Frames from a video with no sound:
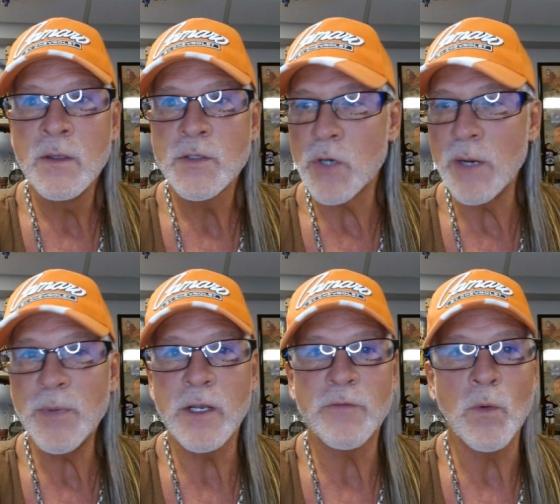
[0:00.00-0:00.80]

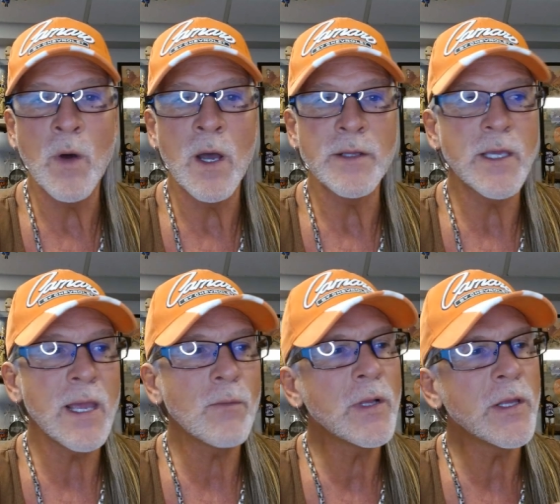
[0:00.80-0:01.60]
Triple it if you want. You
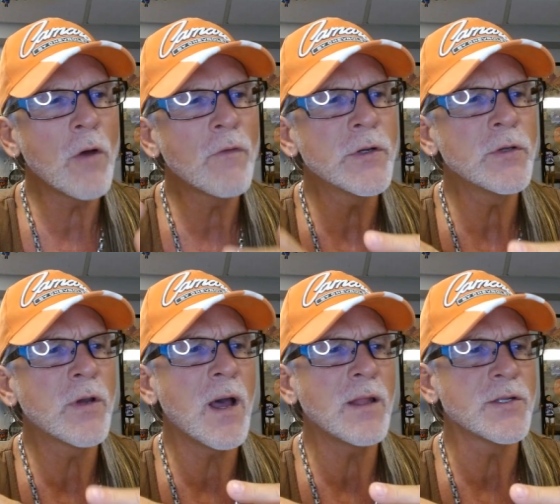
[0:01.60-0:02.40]
can't really overdo
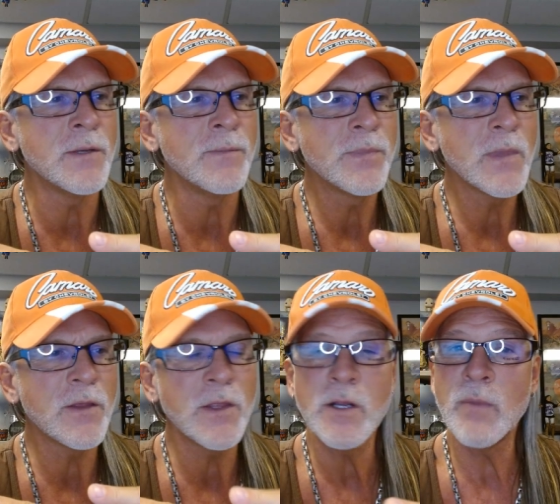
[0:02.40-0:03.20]
collagen. I
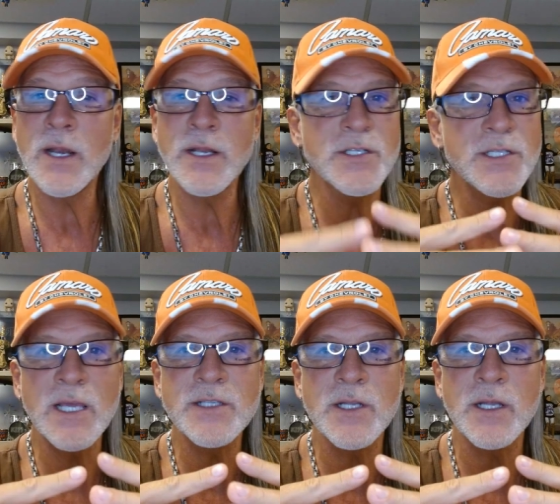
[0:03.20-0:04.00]
think your body just
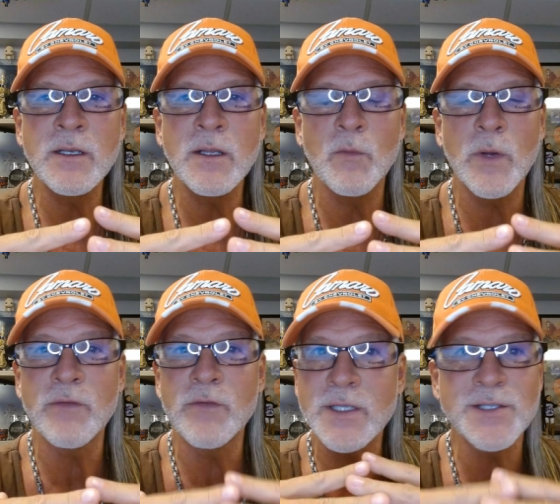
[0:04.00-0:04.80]
takes it in and
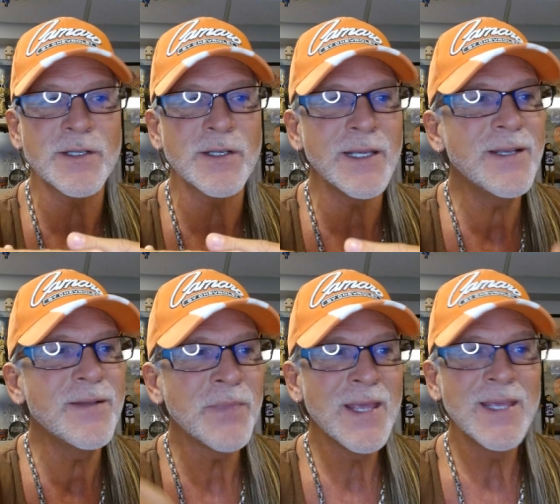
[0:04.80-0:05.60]
whatever it doesn't need,
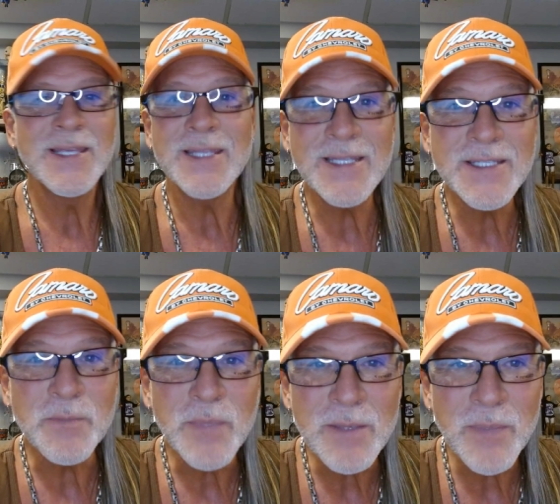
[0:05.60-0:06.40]
you get to
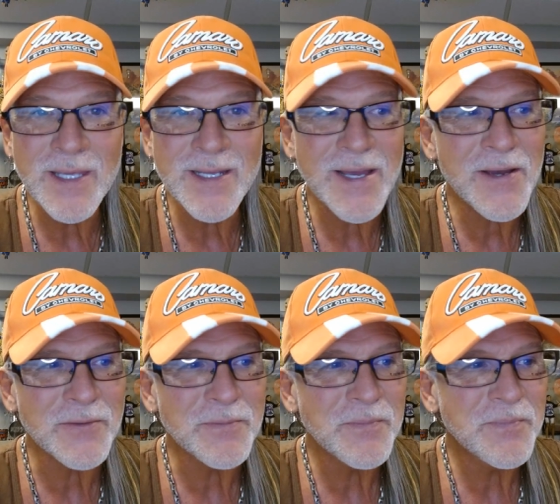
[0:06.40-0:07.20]
PP it
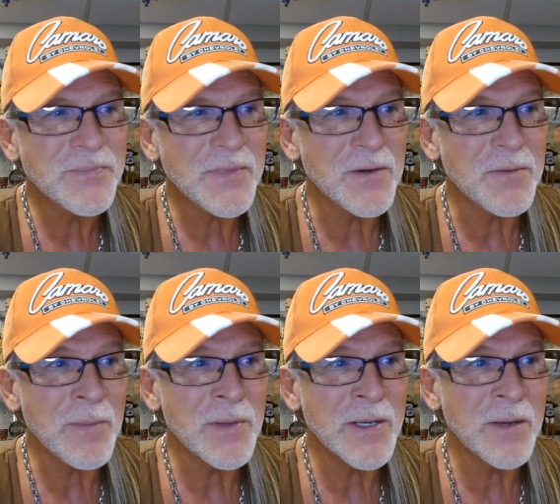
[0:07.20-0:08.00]
out or
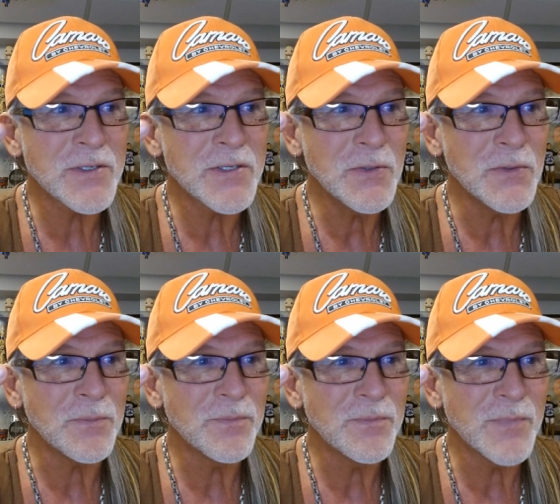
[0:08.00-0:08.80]
maybe number
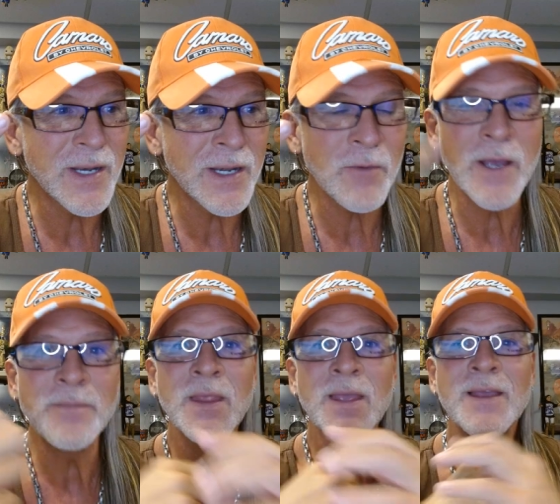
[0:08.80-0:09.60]
two. But anyway,
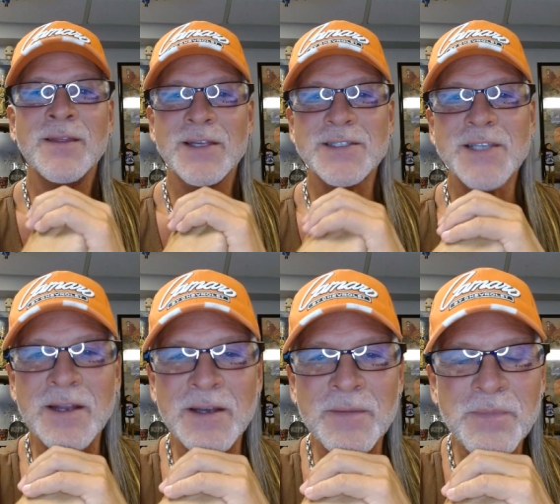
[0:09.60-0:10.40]
that's
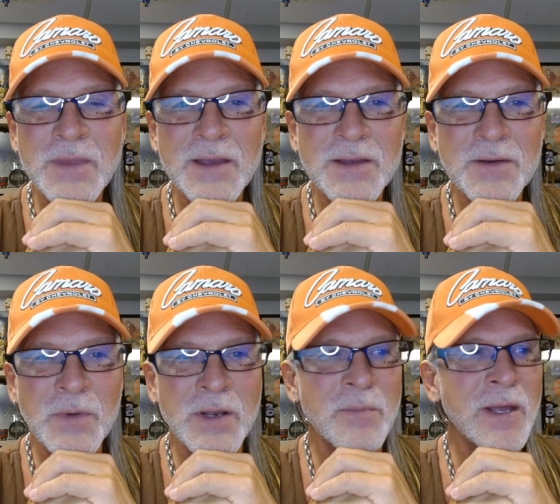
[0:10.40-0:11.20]
kind of
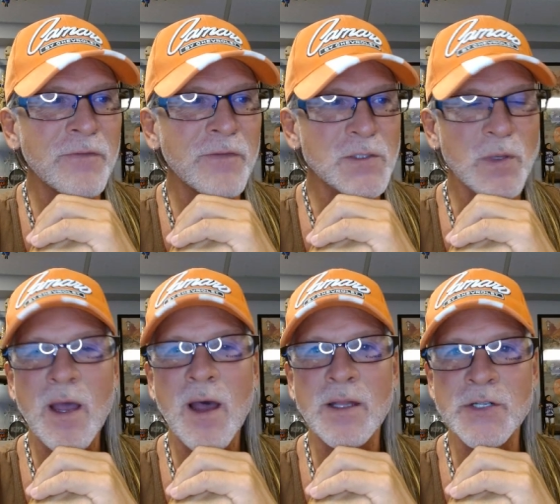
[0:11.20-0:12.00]
one of the benefits with
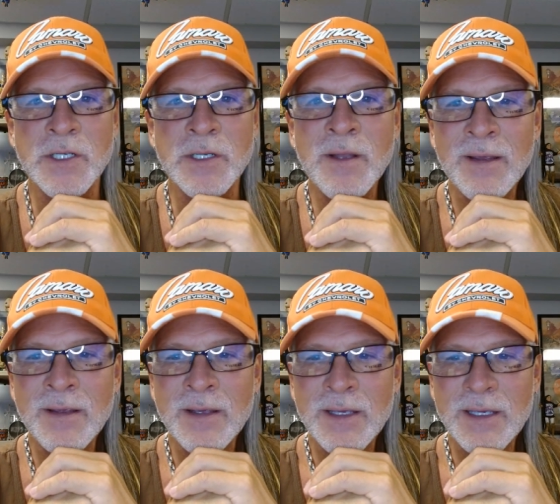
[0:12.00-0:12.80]
collagen
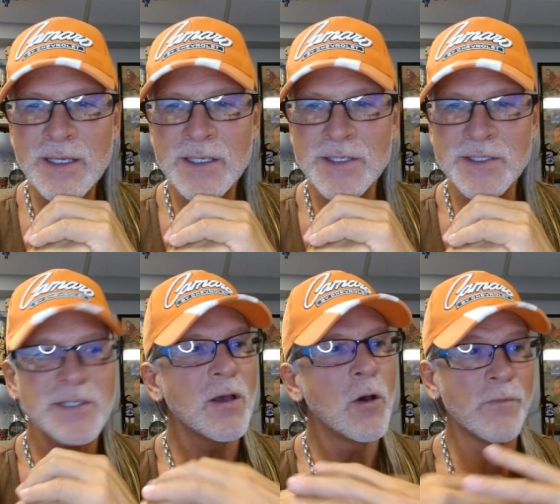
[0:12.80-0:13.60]
is
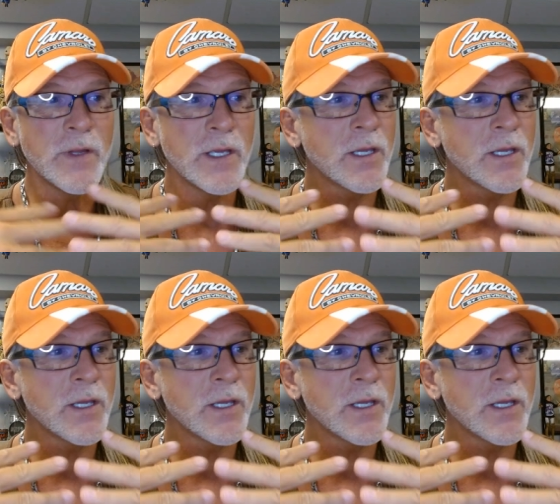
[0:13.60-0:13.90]
hopefully it